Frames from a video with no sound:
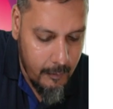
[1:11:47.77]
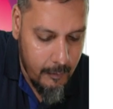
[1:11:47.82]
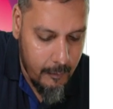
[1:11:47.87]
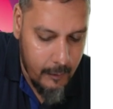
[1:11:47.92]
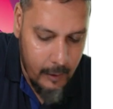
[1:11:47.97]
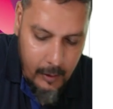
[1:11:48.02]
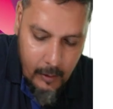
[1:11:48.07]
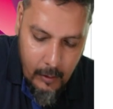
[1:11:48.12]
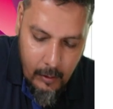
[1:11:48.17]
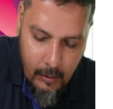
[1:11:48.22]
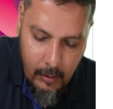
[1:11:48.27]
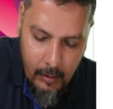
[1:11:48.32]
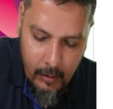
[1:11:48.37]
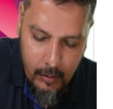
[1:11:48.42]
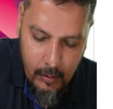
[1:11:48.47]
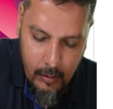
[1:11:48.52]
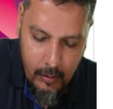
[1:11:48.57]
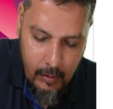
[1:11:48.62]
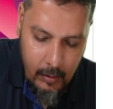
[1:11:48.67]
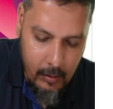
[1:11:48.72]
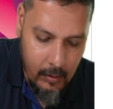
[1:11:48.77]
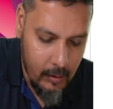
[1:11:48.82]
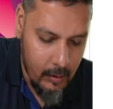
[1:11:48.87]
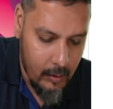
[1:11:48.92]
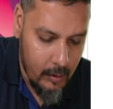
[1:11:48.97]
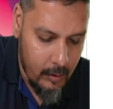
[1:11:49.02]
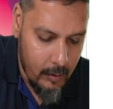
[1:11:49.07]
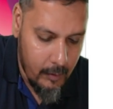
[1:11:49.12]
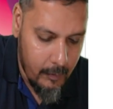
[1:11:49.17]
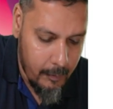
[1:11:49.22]
to
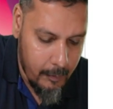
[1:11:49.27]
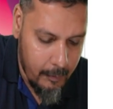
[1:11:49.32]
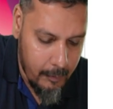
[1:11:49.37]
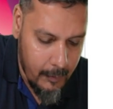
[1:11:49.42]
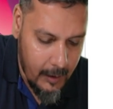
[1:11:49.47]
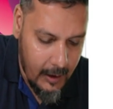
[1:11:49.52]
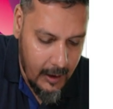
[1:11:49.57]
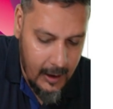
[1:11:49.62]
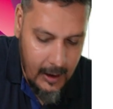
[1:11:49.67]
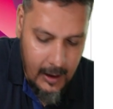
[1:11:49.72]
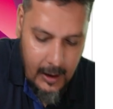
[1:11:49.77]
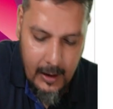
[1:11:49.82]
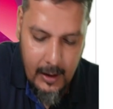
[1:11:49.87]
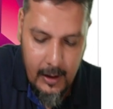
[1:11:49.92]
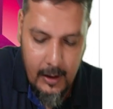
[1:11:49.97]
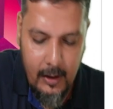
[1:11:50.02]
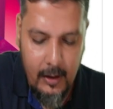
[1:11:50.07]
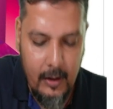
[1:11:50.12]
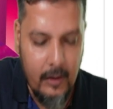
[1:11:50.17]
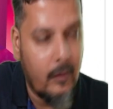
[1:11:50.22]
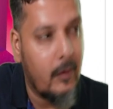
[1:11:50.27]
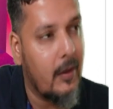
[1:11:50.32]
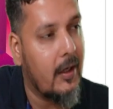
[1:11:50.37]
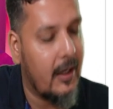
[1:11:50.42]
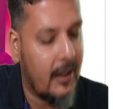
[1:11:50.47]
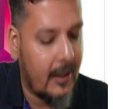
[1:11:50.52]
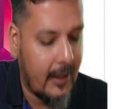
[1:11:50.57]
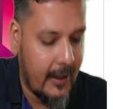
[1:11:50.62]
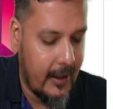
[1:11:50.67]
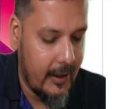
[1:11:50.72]
May
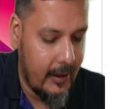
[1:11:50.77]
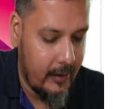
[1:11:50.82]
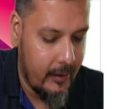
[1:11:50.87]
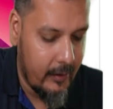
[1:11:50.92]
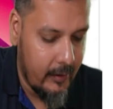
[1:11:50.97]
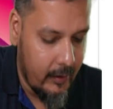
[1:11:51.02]
29.